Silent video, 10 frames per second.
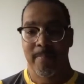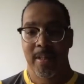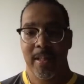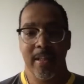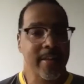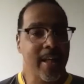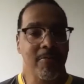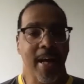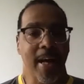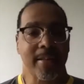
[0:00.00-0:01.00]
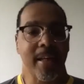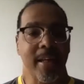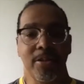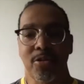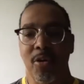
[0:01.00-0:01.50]
He's standing right there, and
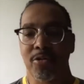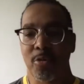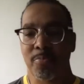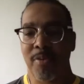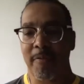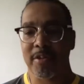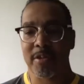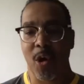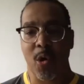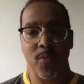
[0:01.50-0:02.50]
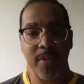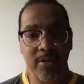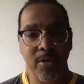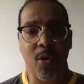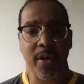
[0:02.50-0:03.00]
he's talking to the prophets of old. They're
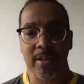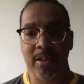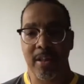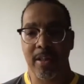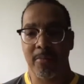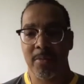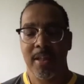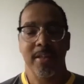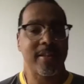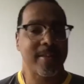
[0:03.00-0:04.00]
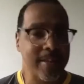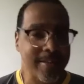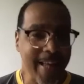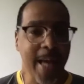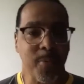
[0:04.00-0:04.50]
talking to him. The
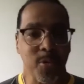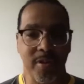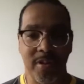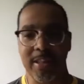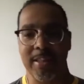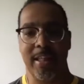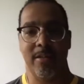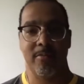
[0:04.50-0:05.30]
disciples see it.